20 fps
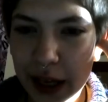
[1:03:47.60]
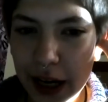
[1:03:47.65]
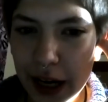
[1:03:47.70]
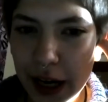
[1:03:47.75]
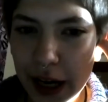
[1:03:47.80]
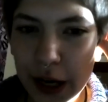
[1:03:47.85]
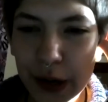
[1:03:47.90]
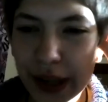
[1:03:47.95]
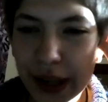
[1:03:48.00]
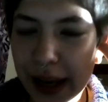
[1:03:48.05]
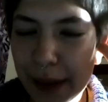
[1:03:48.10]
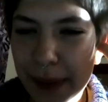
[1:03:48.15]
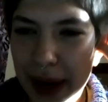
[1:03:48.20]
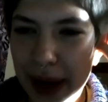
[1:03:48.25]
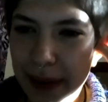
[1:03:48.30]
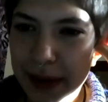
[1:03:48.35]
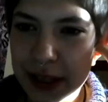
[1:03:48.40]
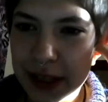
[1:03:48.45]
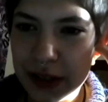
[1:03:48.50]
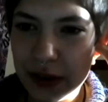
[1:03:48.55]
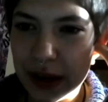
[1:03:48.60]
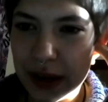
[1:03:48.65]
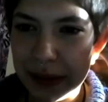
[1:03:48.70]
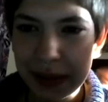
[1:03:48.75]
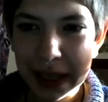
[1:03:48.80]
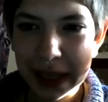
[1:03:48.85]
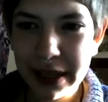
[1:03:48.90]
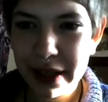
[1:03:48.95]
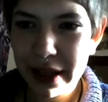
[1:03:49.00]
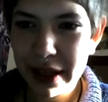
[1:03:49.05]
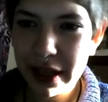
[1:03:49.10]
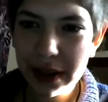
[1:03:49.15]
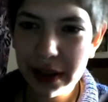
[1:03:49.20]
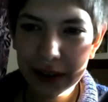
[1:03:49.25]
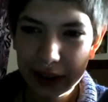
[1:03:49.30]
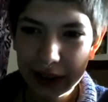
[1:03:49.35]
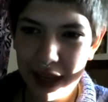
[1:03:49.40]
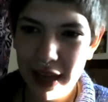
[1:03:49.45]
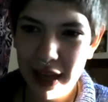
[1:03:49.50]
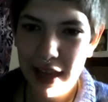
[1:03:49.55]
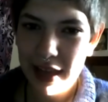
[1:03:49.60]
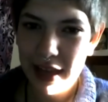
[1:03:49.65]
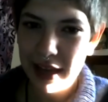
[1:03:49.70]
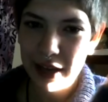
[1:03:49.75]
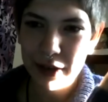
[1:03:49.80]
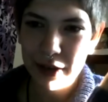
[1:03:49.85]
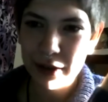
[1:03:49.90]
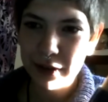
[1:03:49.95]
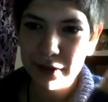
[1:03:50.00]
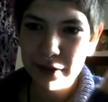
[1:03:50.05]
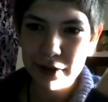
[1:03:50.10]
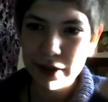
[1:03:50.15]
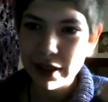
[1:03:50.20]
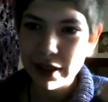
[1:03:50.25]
You know, oh. like a baby screaming, they're like, okay, you know, we'll